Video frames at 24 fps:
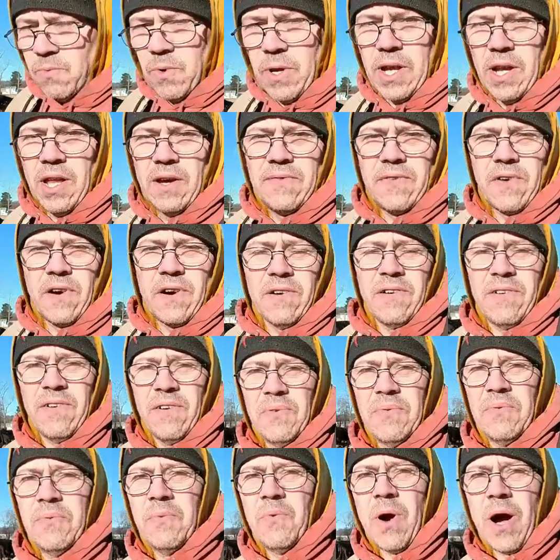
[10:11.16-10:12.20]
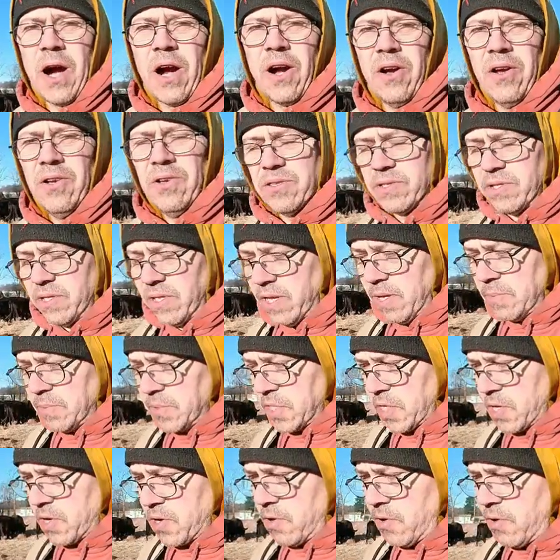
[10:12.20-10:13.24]
we love our wire hose
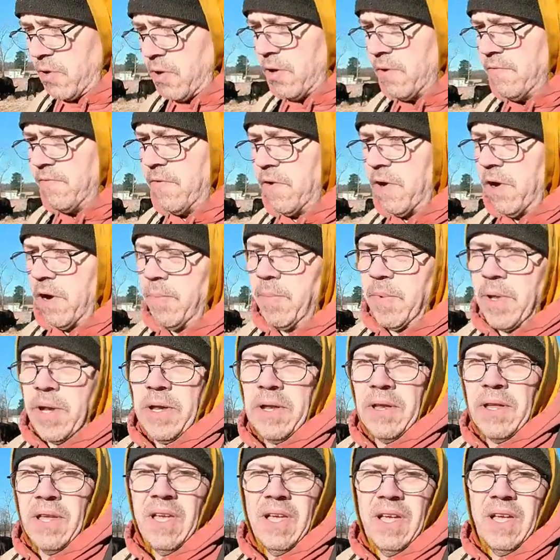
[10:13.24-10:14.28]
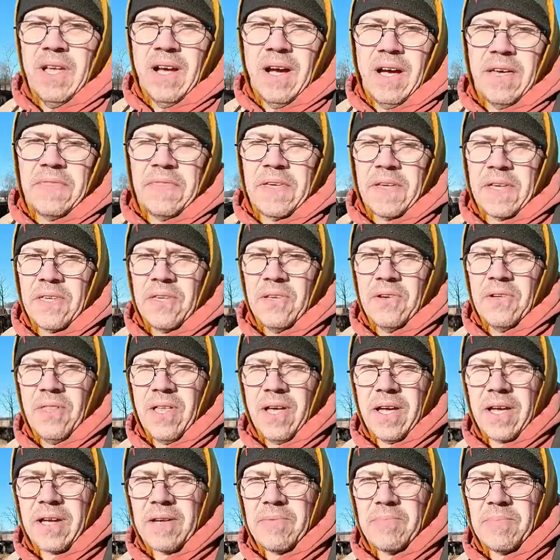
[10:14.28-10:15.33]
clamps here on our farm and I think
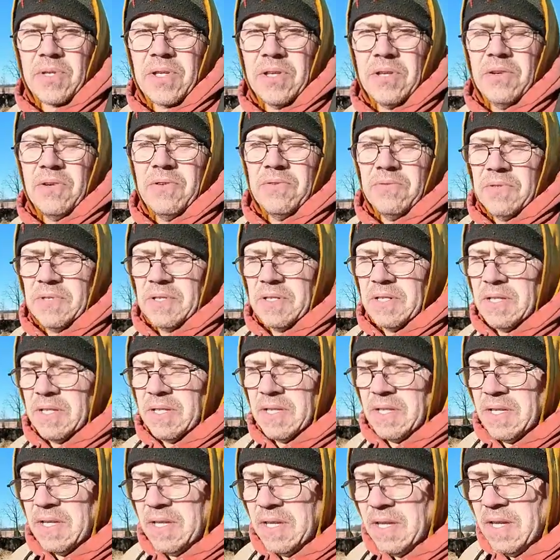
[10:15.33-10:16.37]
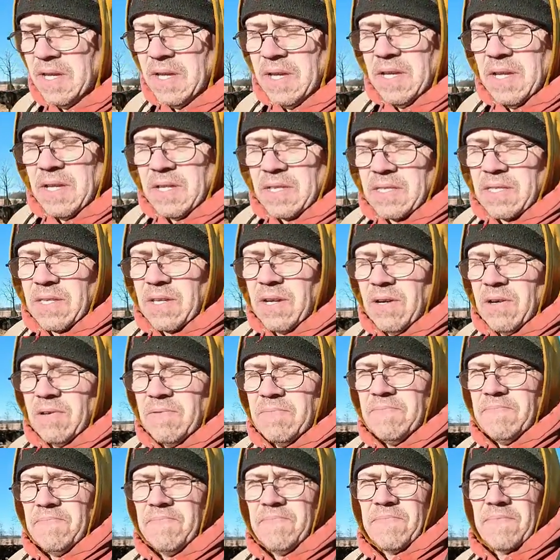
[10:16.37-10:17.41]
you'll like them too.
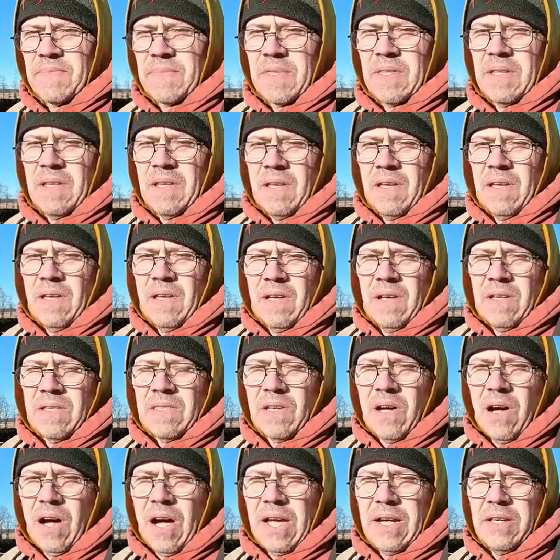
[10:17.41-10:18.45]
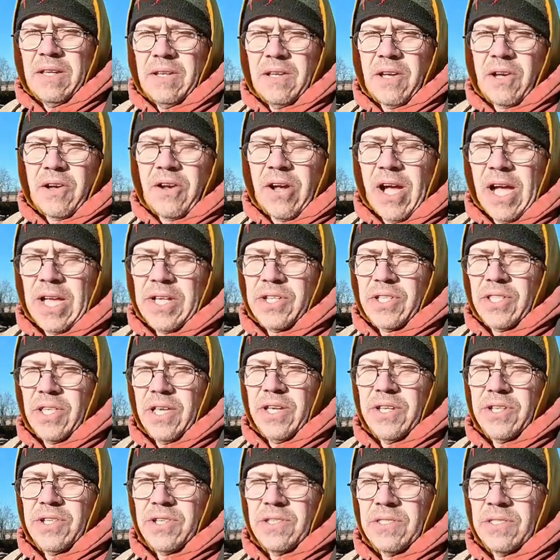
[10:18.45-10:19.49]
So Todd,
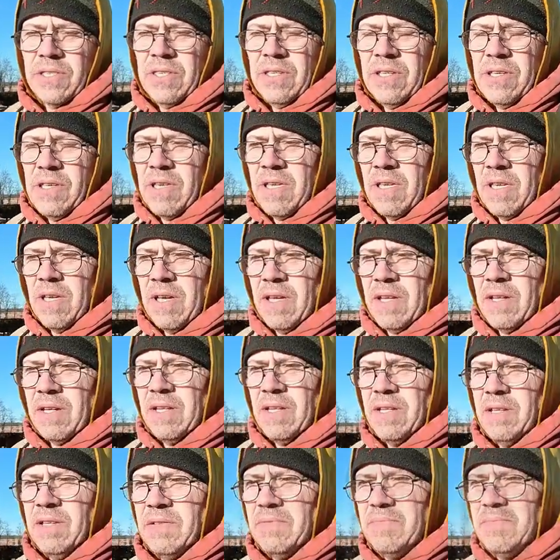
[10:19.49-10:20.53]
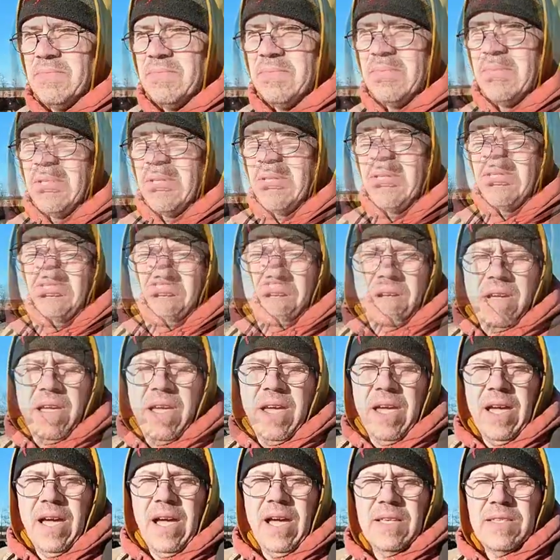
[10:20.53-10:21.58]
congratulations. And
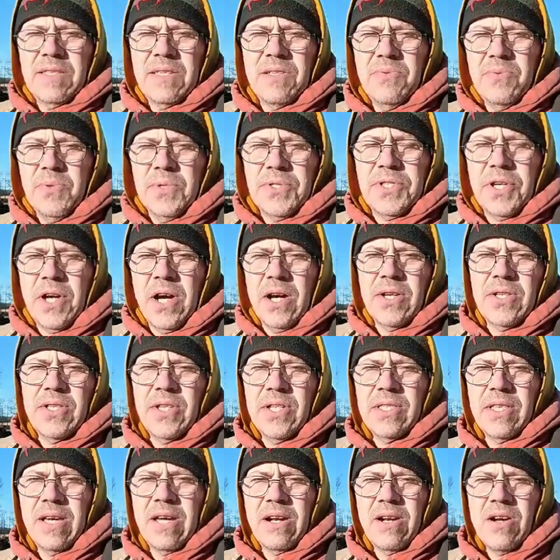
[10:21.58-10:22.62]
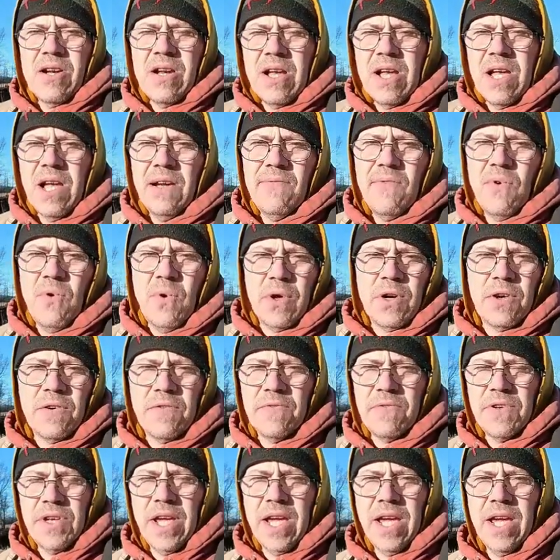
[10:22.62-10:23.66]
okay guys, we'll talk to you later. Have a
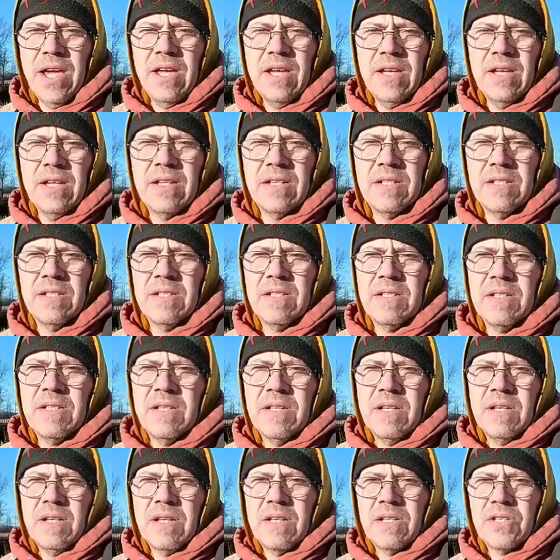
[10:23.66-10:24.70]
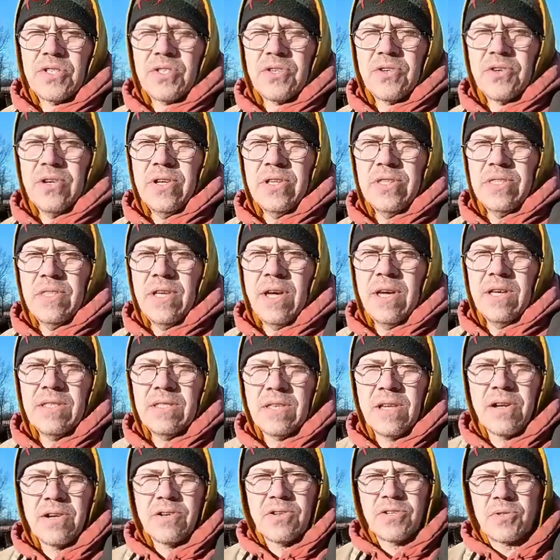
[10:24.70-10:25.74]
wonderful day. sure is
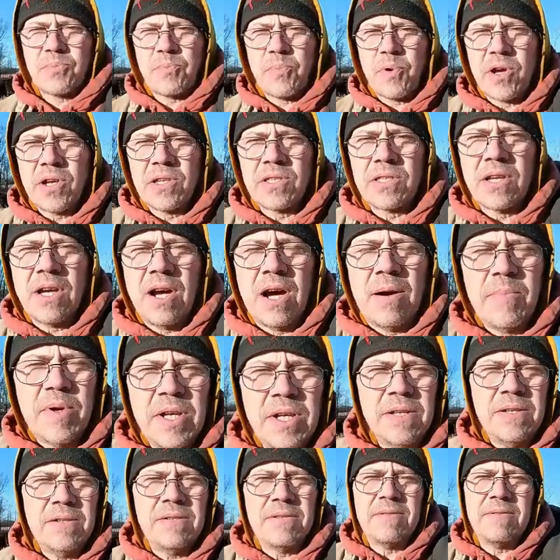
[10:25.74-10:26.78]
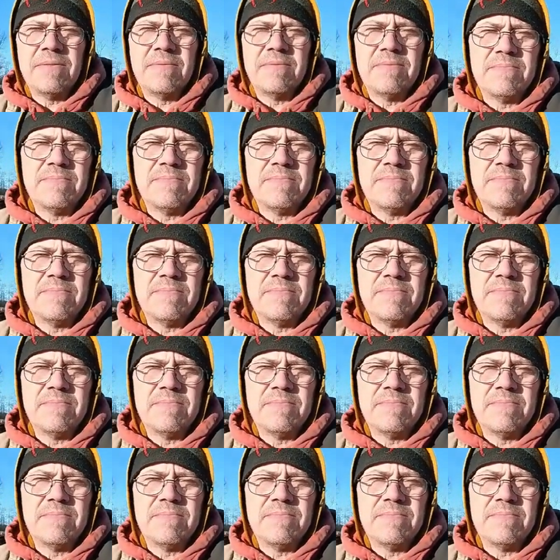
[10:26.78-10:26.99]
nice here. Spring's coming.